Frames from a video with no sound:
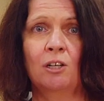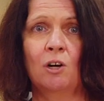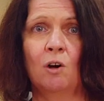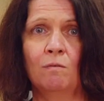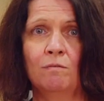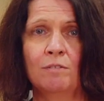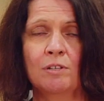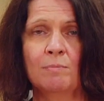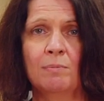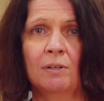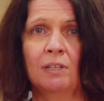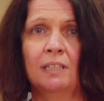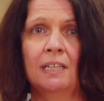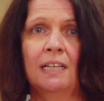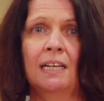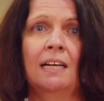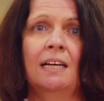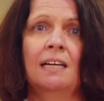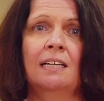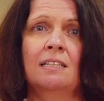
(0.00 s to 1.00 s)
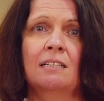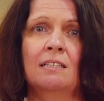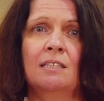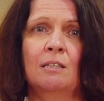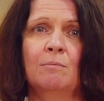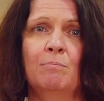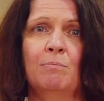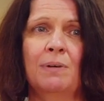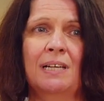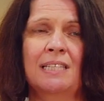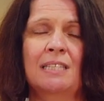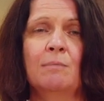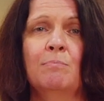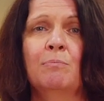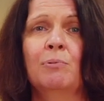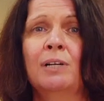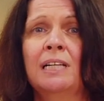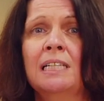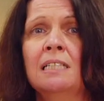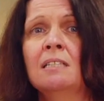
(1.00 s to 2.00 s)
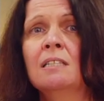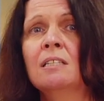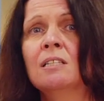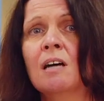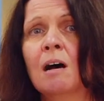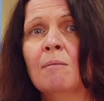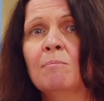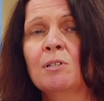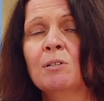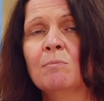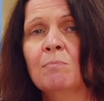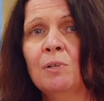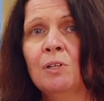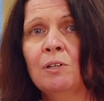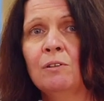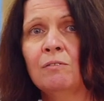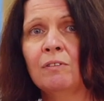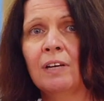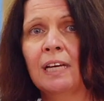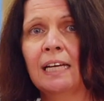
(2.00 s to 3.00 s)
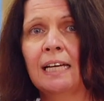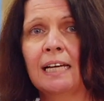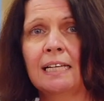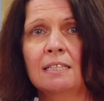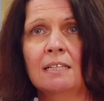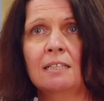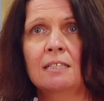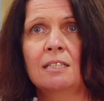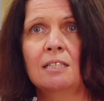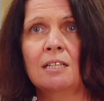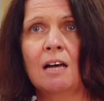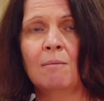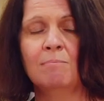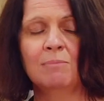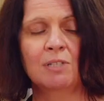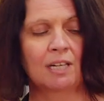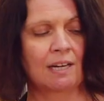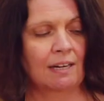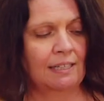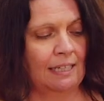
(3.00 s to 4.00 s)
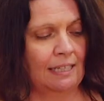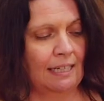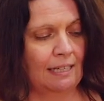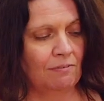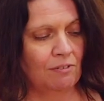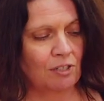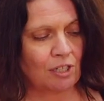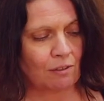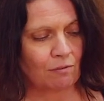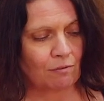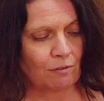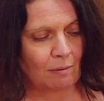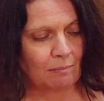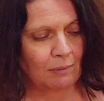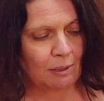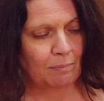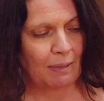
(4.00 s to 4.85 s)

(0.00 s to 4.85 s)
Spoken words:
comfortable? Has the print stopped moving? Has it stopped kind of lifting from the